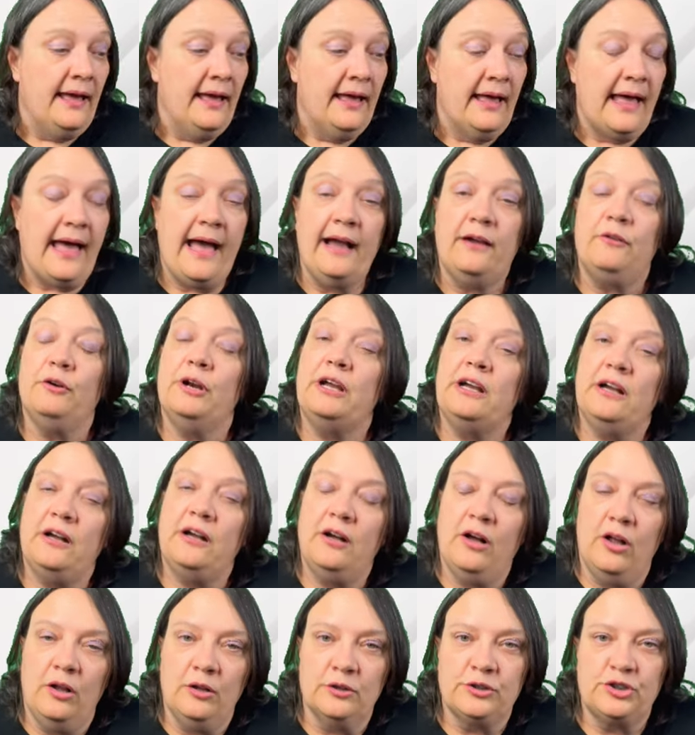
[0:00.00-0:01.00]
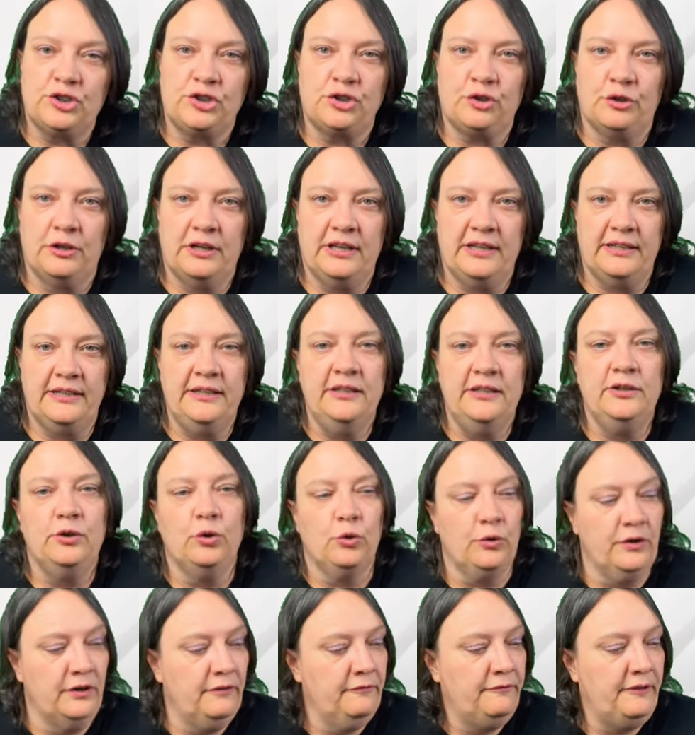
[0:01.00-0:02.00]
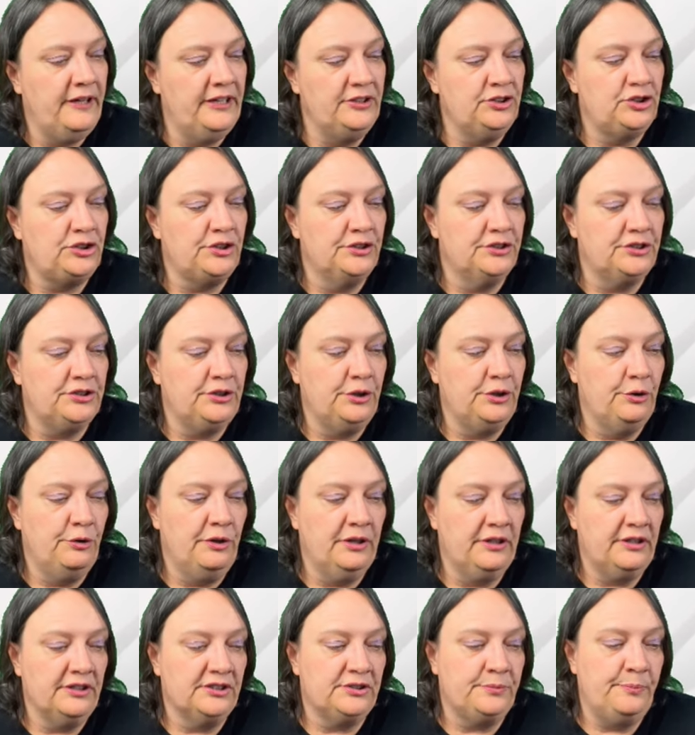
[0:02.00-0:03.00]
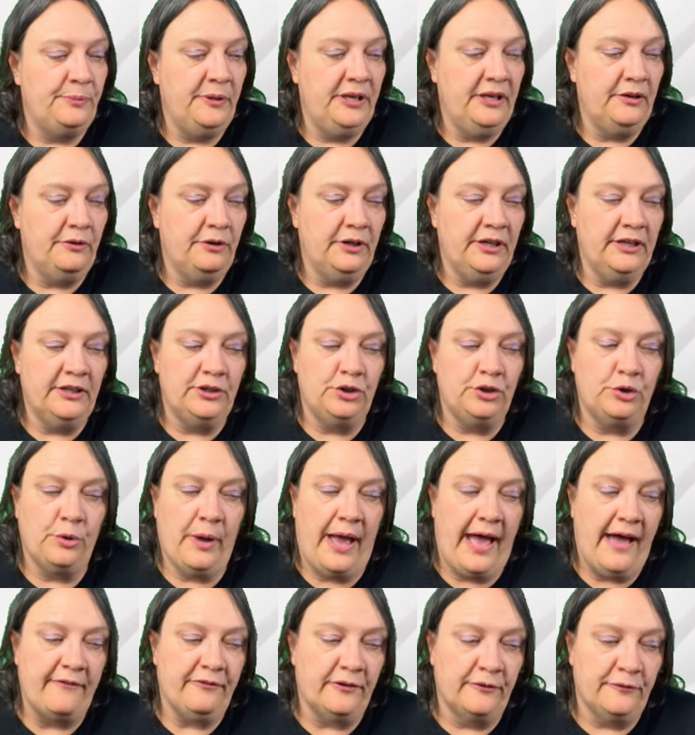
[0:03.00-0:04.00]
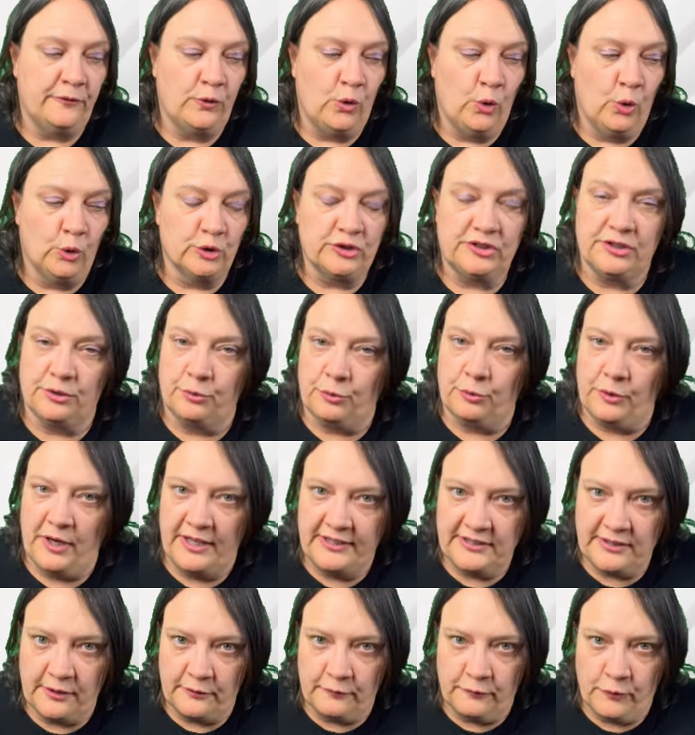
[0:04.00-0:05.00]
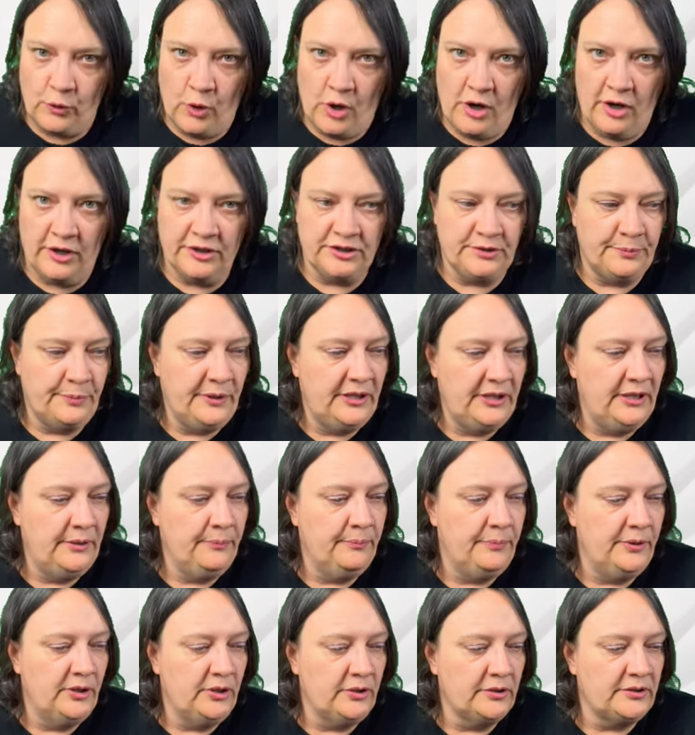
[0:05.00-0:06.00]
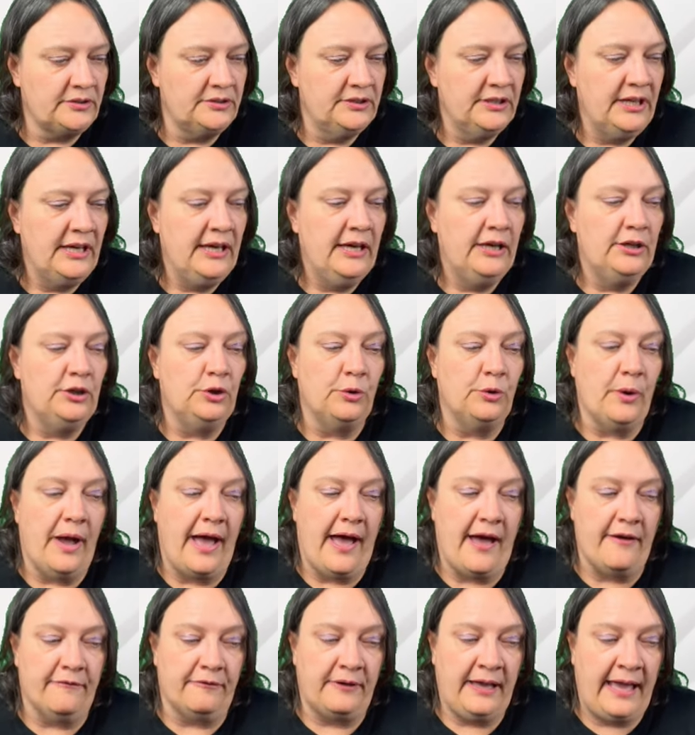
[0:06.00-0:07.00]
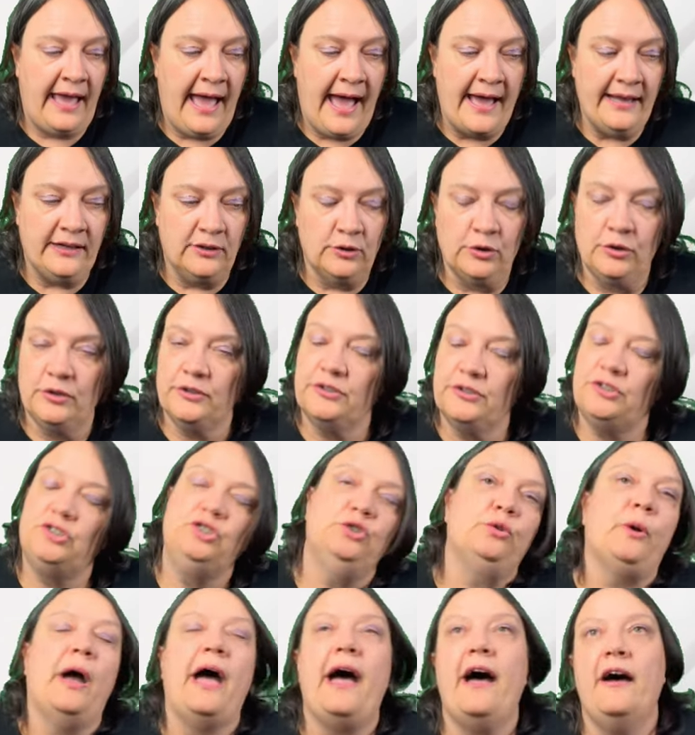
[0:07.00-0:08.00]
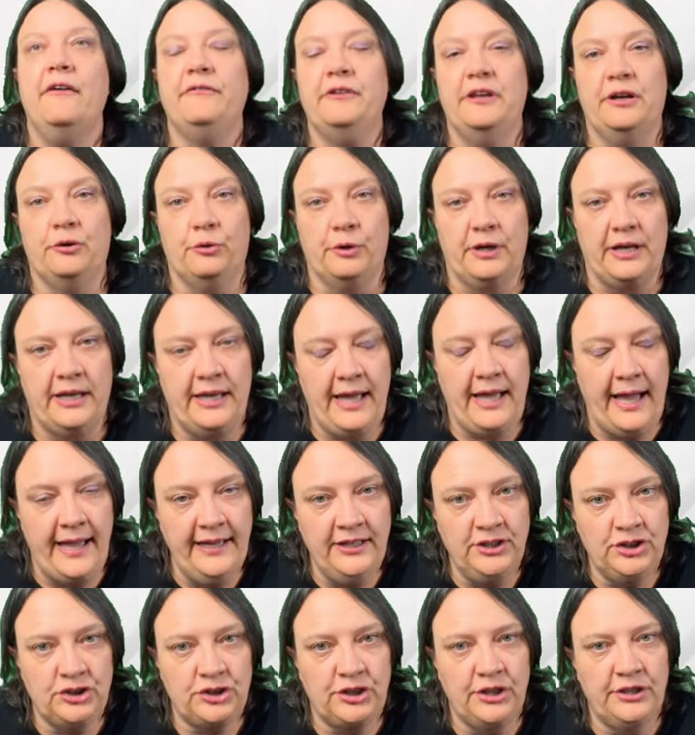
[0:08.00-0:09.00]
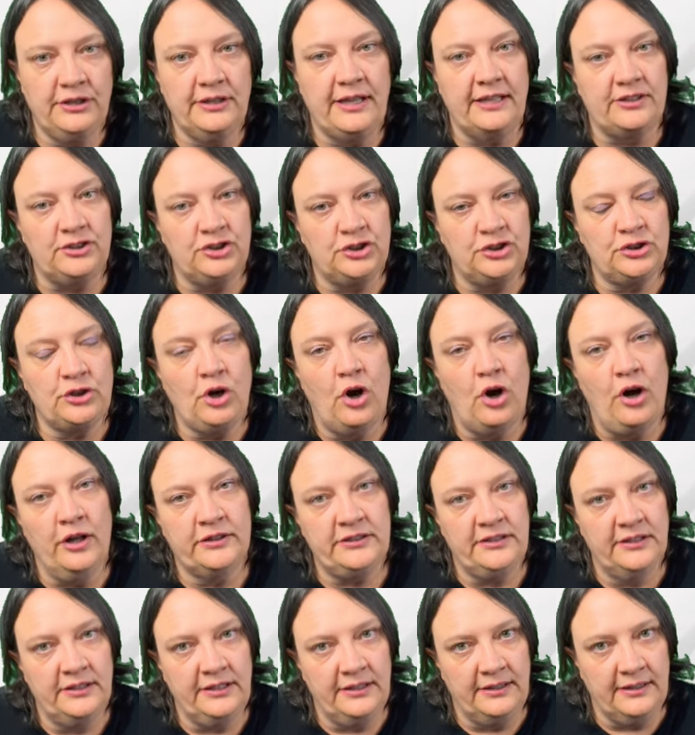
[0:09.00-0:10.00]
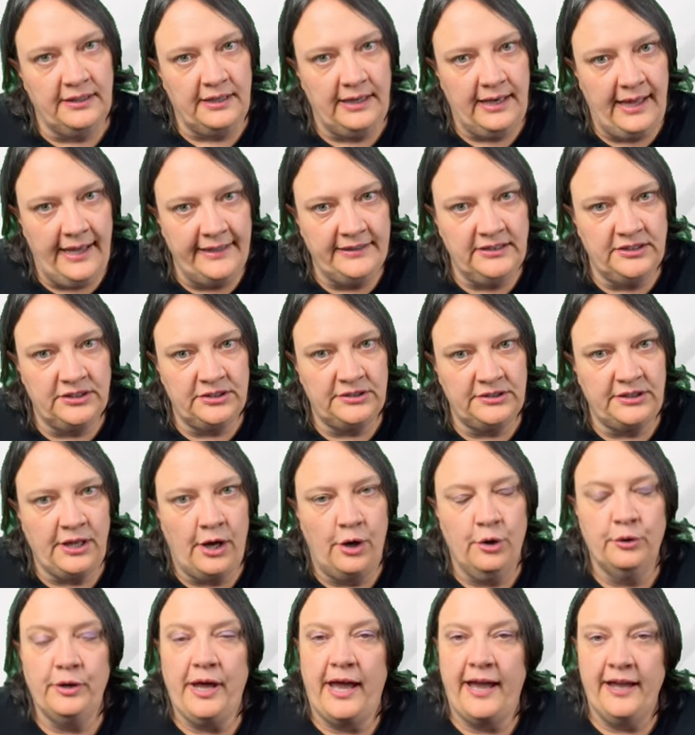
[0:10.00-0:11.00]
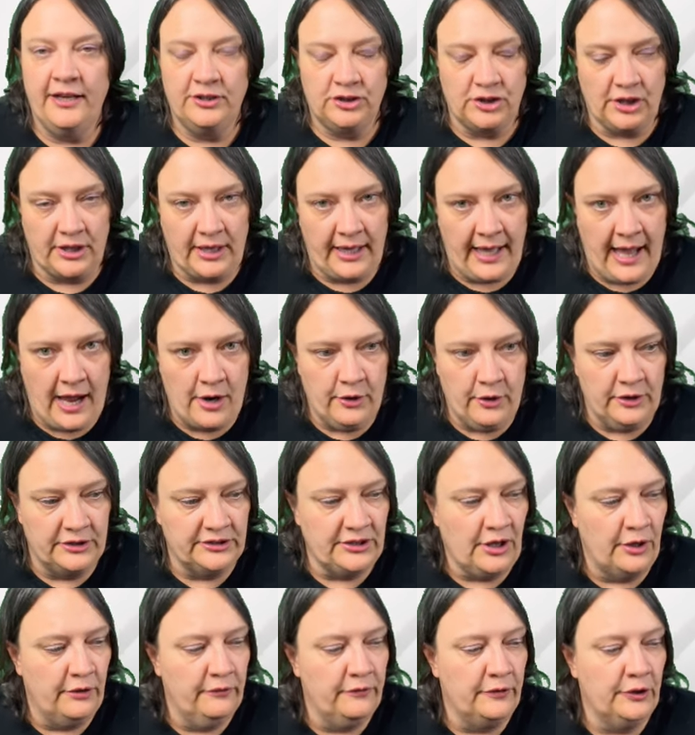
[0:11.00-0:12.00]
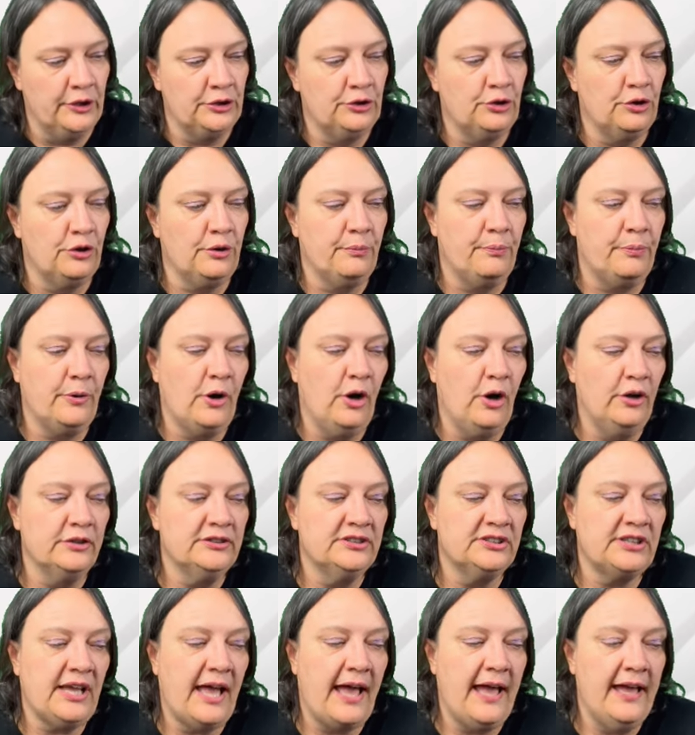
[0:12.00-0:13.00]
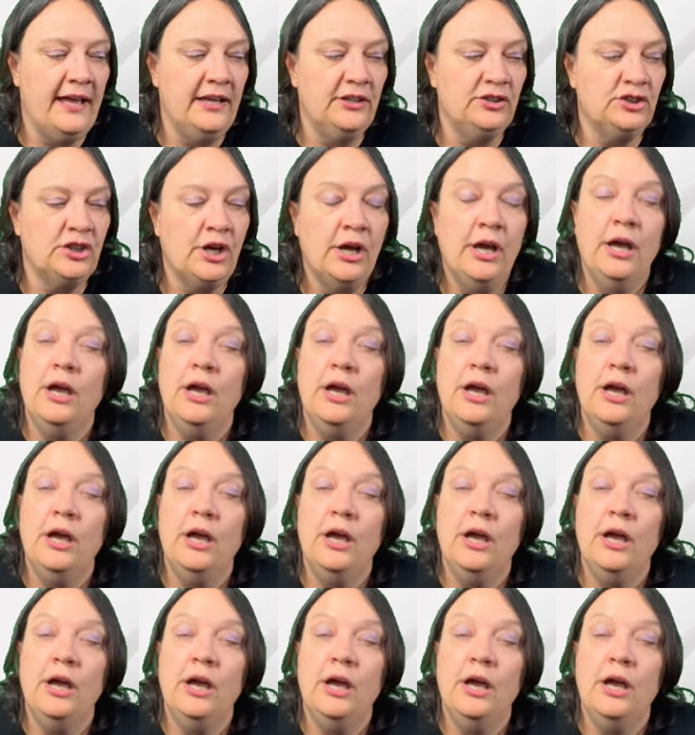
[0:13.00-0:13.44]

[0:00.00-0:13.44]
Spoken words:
Agriculturally, your inventions during this period, you have, of course, the reservoirs being built. You have canals, you have irrigation that started in the late Stone Age and carries over into the Bronze Age.